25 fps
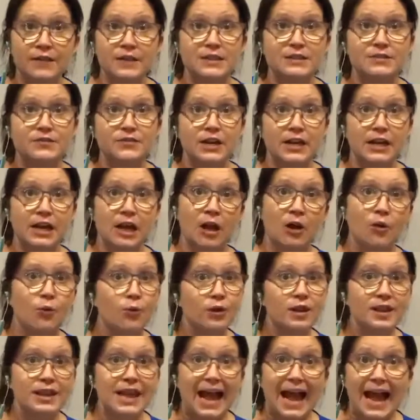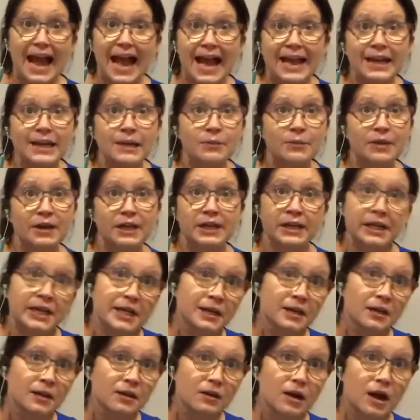this video with
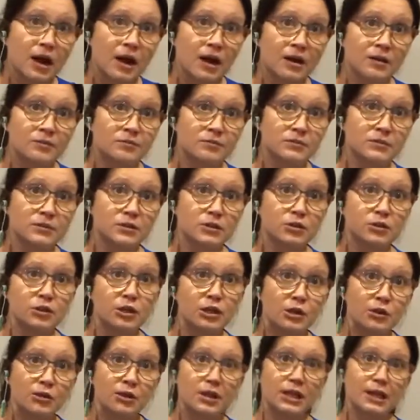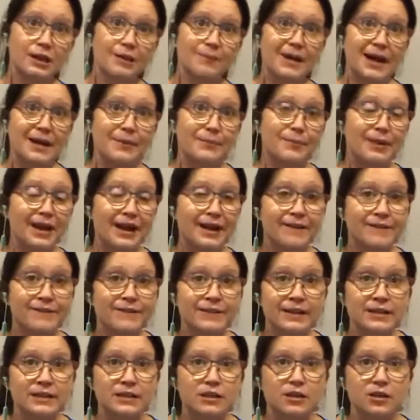anybody who you think might
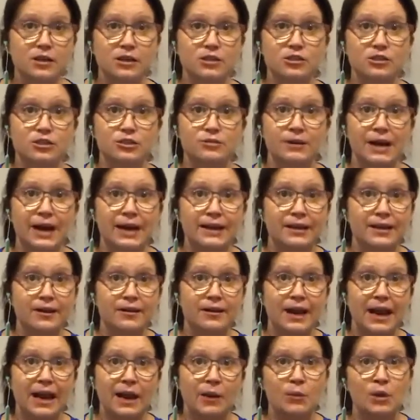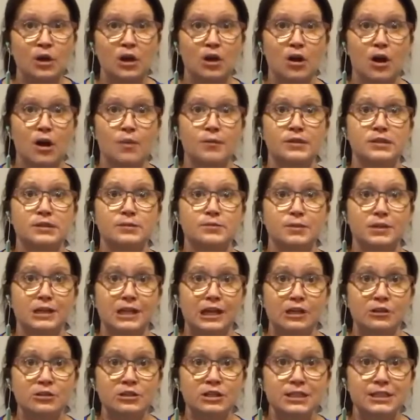benefit. You can just write their name in the comments
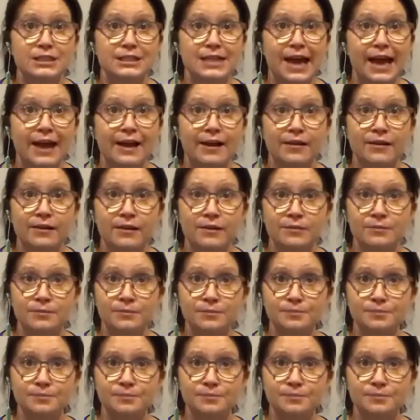below to tag them.